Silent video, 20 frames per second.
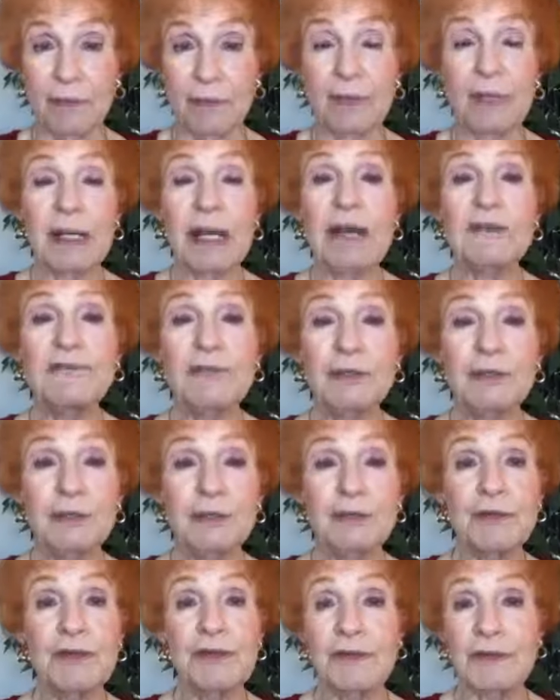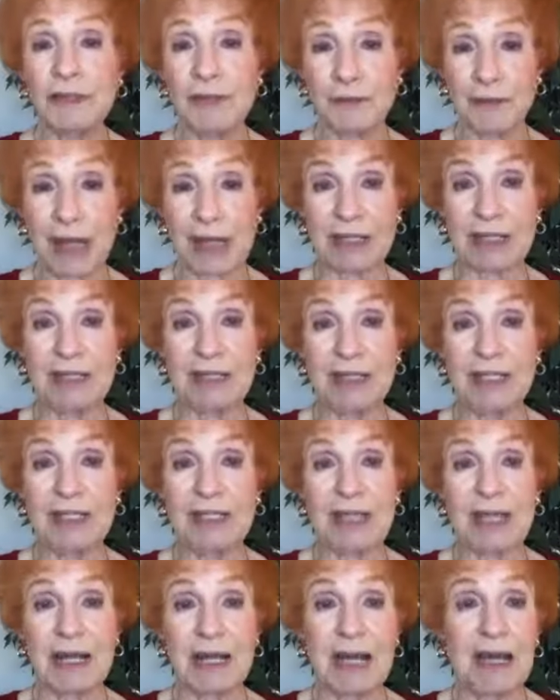What I've learned and the
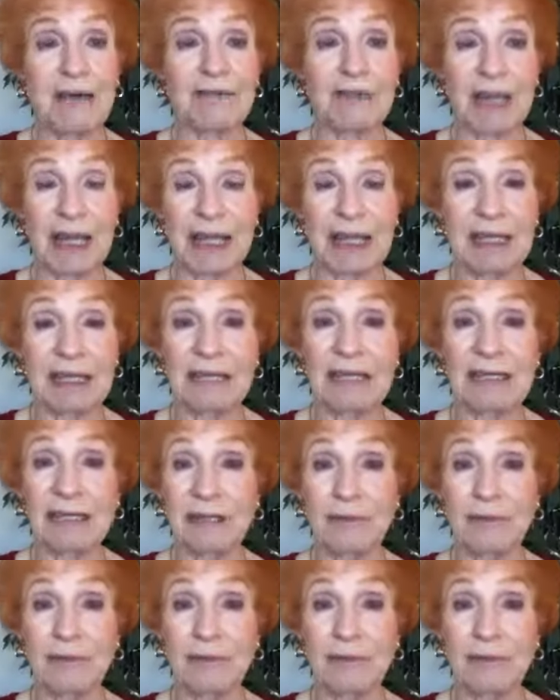strategies that I've gained